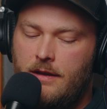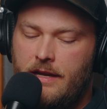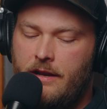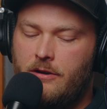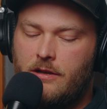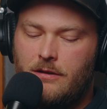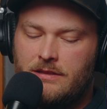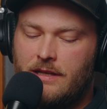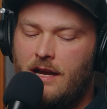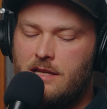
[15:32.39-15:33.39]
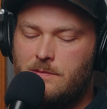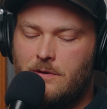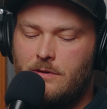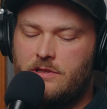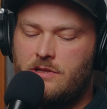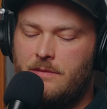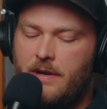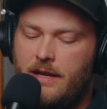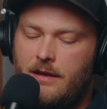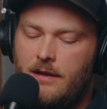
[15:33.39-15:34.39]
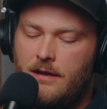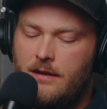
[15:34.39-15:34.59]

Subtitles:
an article on the Gospel Coalition by